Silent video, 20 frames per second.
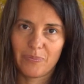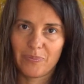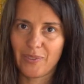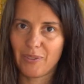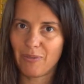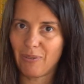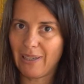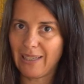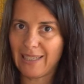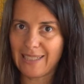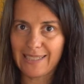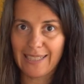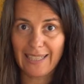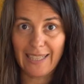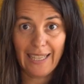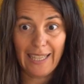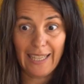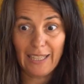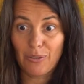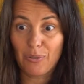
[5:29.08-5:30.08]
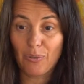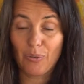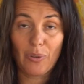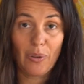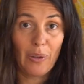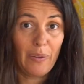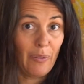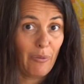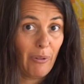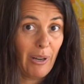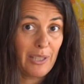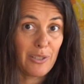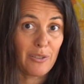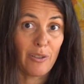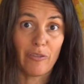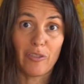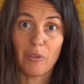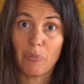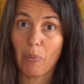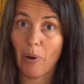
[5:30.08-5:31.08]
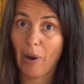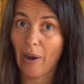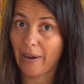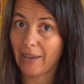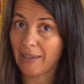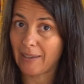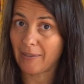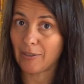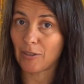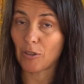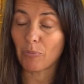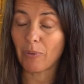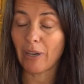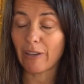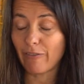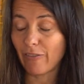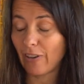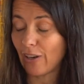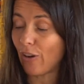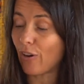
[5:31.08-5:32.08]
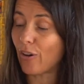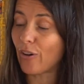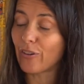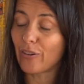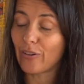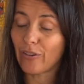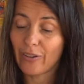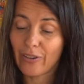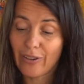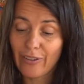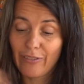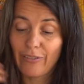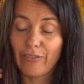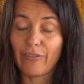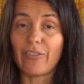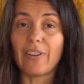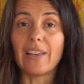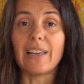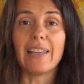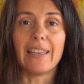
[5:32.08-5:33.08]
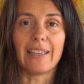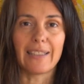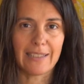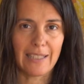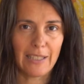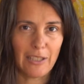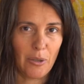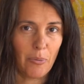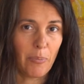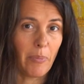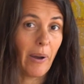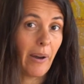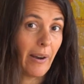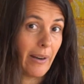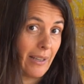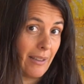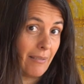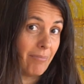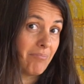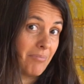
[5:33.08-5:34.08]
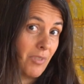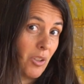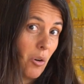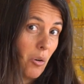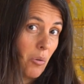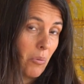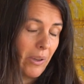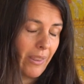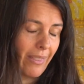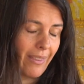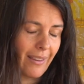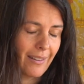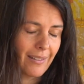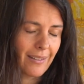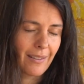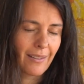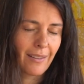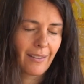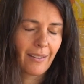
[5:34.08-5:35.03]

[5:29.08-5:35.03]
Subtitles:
releasing into the rest of the body, and you might feel other feelings in your body go with it.